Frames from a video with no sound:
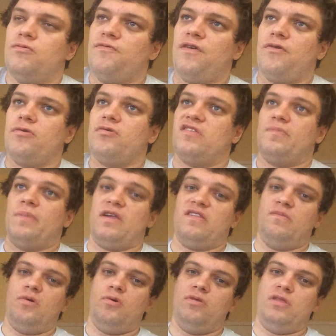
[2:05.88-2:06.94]
very
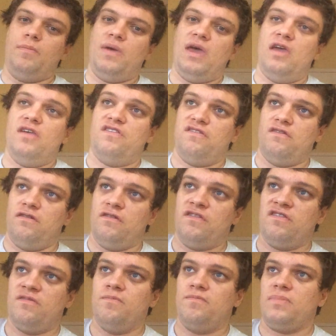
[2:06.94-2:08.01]
respectable with the
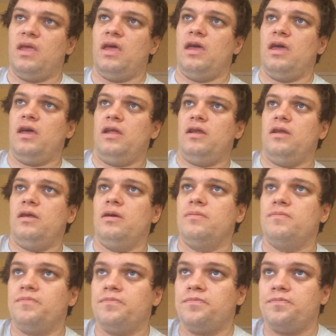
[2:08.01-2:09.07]
Pacers, and
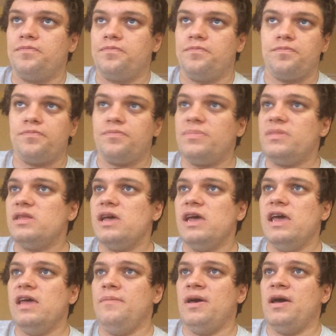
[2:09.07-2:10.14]

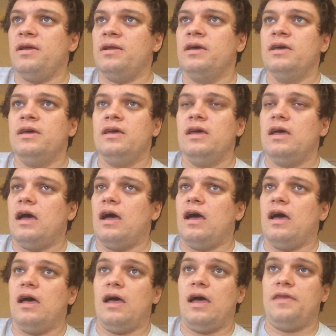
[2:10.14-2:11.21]
hey, man,
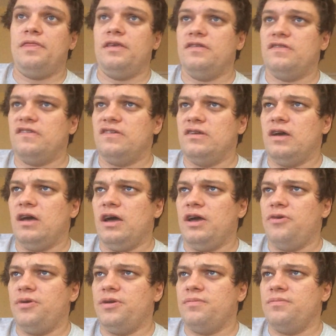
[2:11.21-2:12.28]
uh, I think it's a good
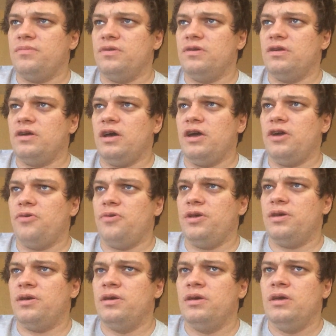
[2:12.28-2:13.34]
hiring. Good
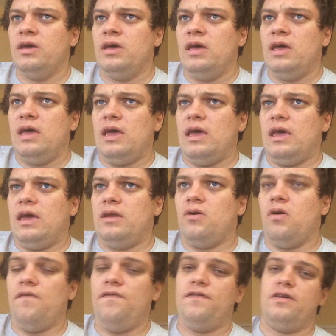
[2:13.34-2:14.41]
hiring and
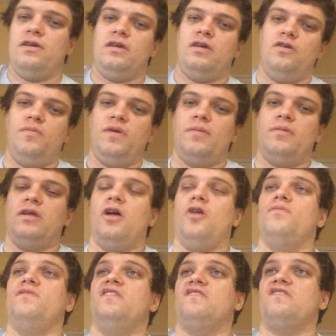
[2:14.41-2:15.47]
hopefully he'll be able to
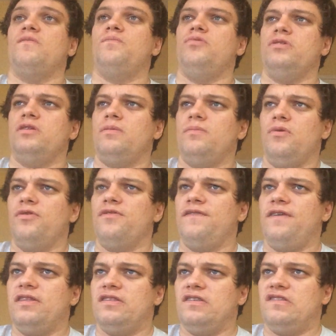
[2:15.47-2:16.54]
help discipline and
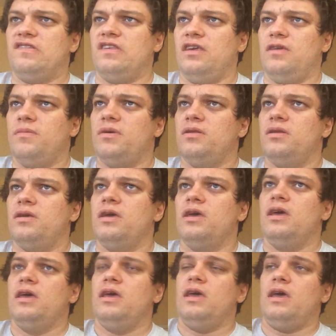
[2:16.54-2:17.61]
motivate this team and
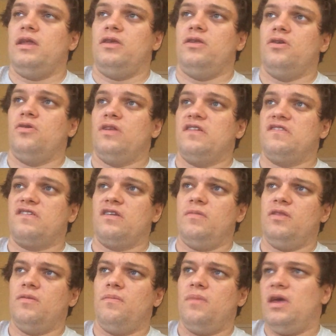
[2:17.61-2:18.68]
and you know that's going
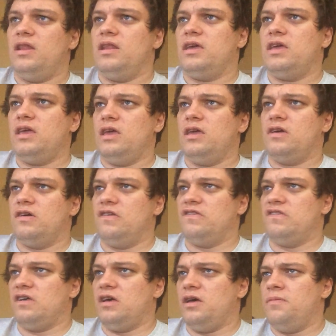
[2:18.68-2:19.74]
to be the main key
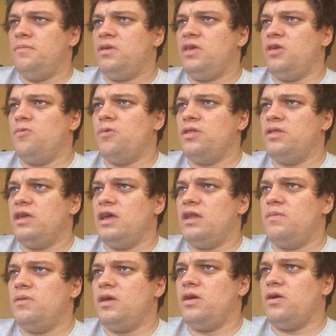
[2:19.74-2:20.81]
because uh, he won the
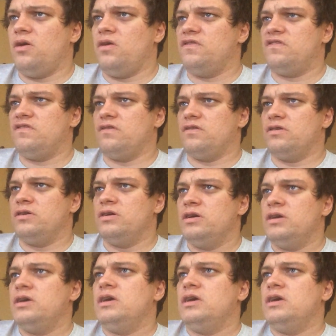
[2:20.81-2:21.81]
NBA All Star